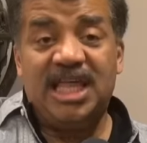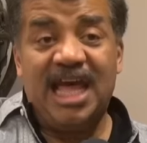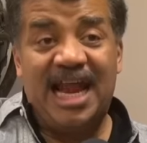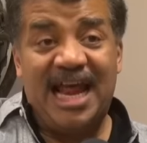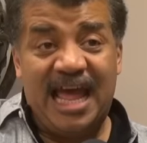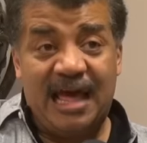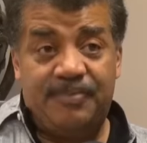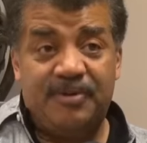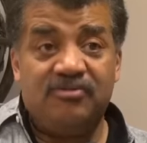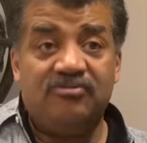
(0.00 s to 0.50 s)
that
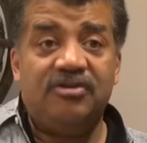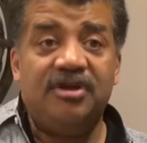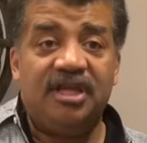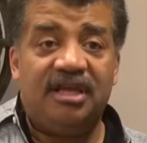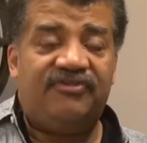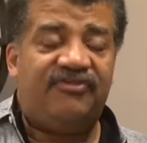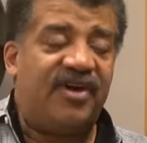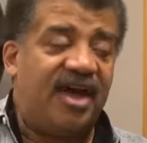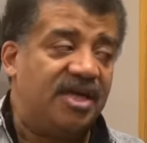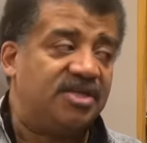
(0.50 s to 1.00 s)
happened
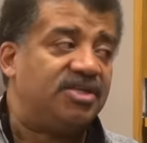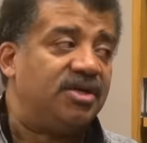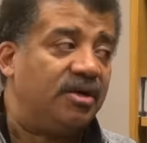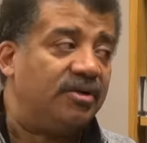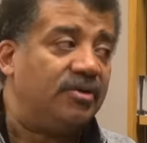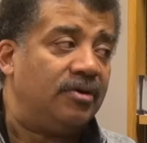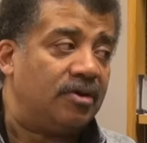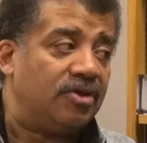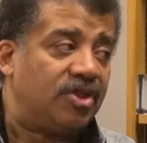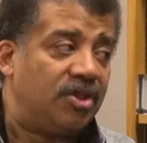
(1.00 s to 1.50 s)
really fast
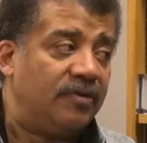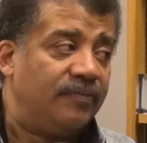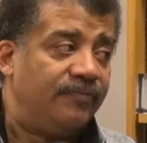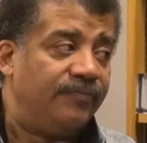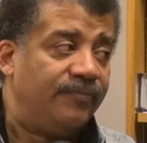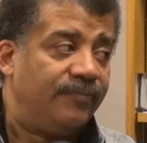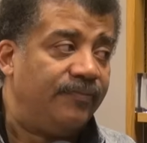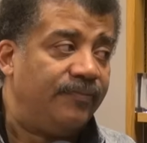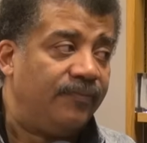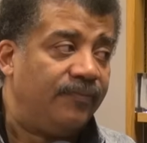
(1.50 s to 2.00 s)
on Earth.
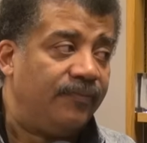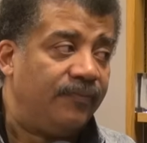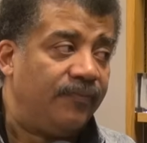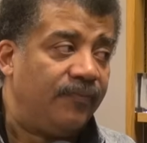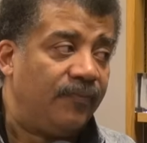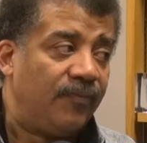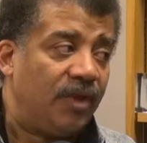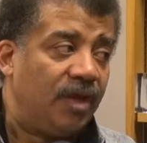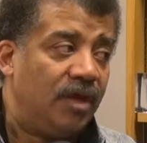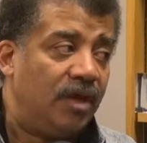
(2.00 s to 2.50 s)

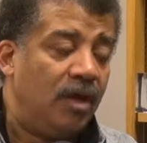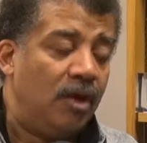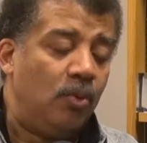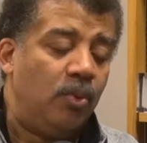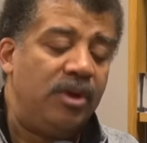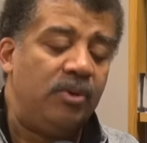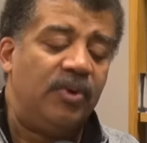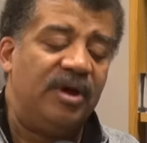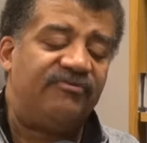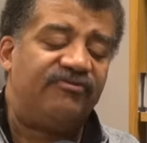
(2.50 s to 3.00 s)
Okay.
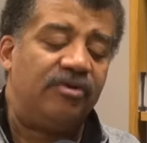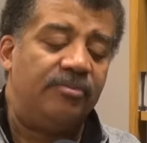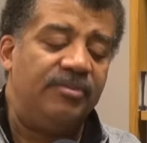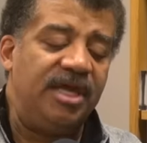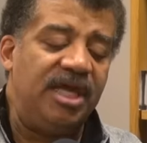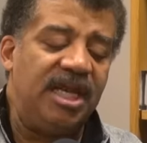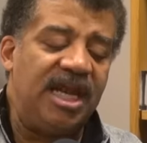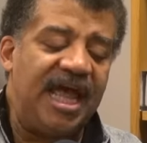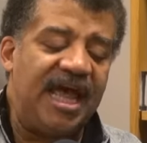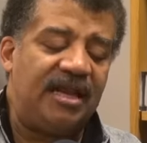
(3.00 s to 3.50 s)
We went from
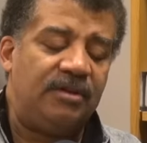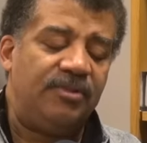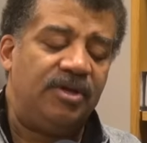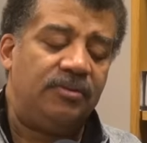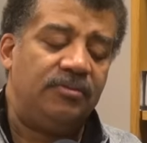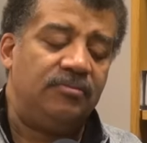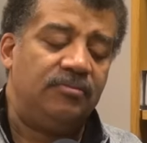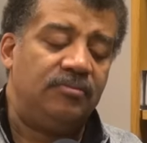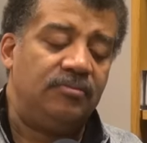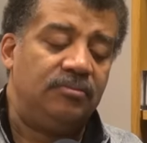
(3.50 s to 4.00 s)

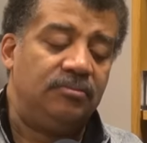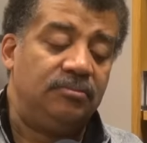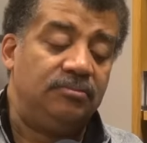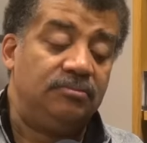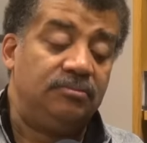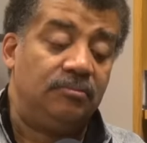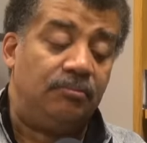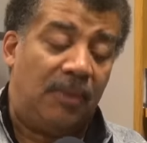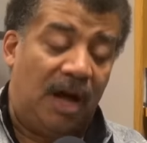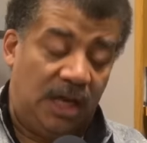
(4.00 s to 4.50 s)
inanimate
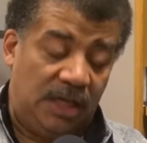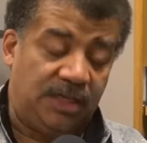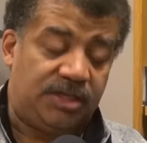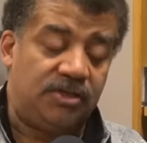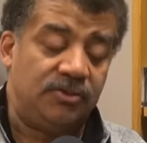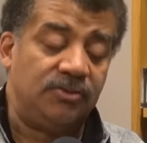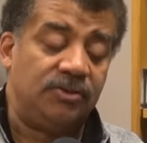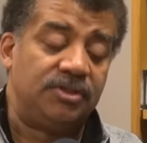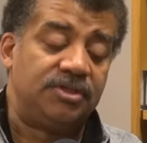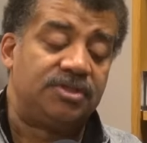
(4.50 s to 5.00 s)

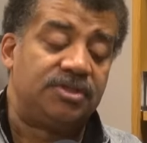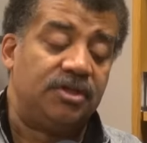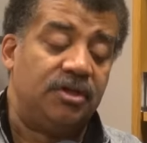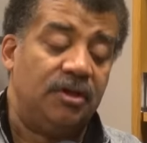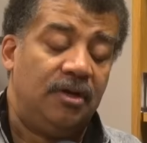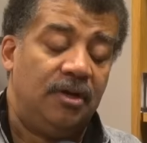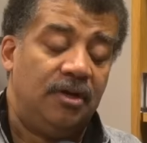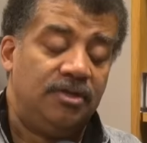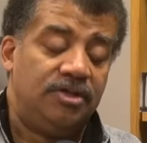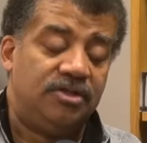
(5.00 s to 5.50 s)
molecules
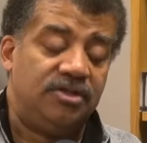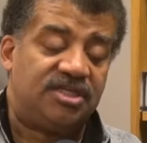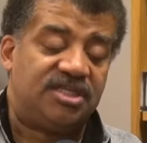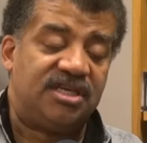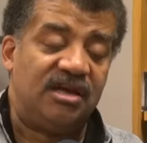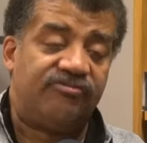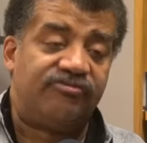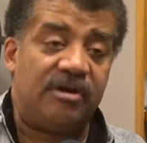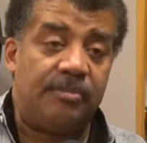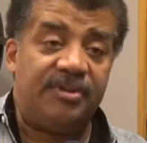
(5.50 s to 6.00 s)
to
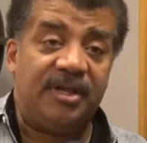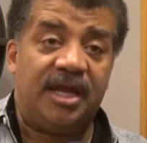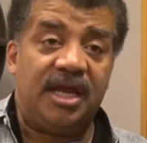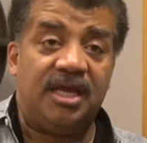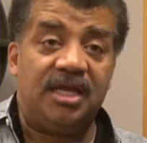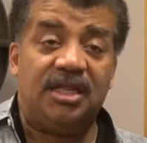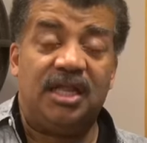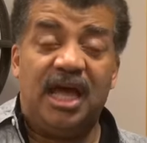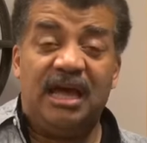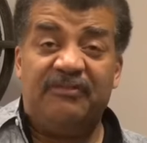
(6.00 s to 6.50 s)
self
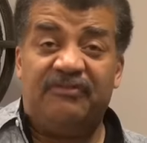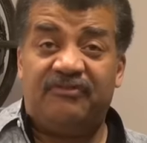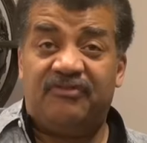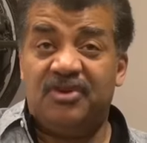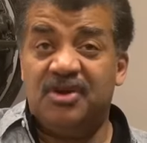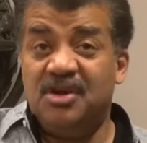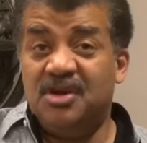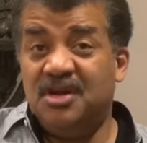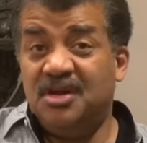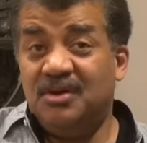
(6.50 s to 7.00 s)
replicating life
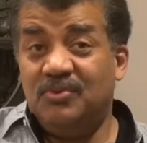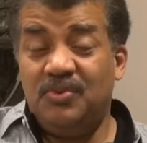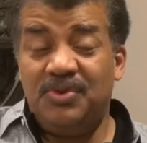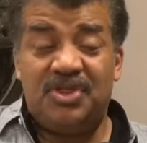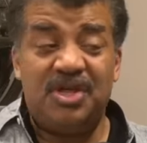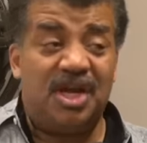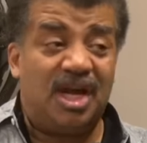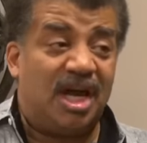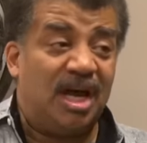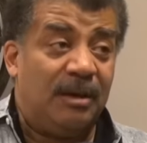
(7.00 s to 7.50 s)

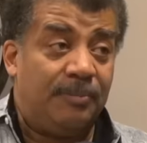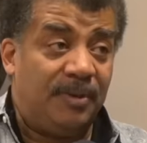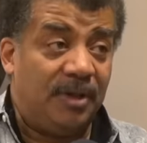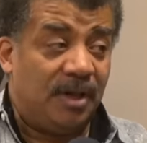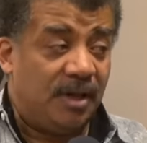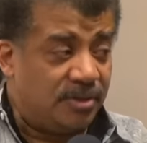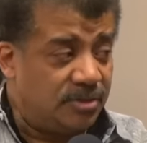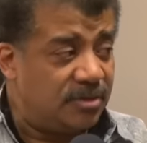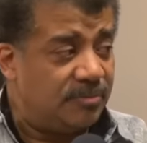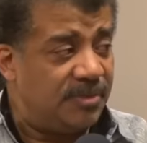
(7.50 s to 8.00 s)
within a couple
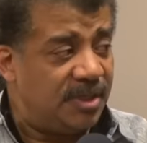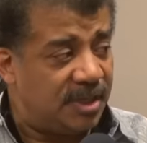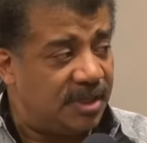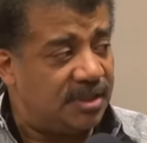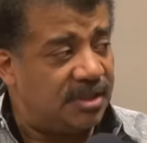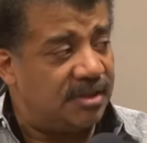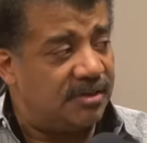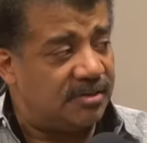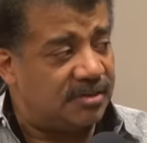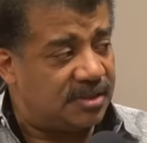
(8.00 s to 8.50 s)
of hundred
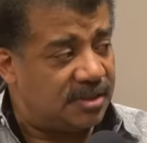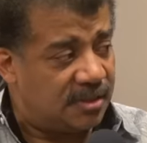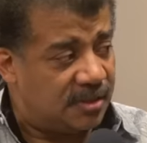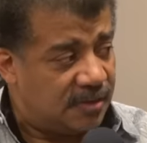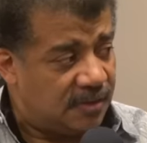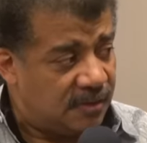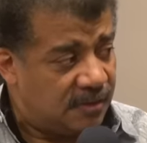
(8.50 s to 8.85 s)
million years.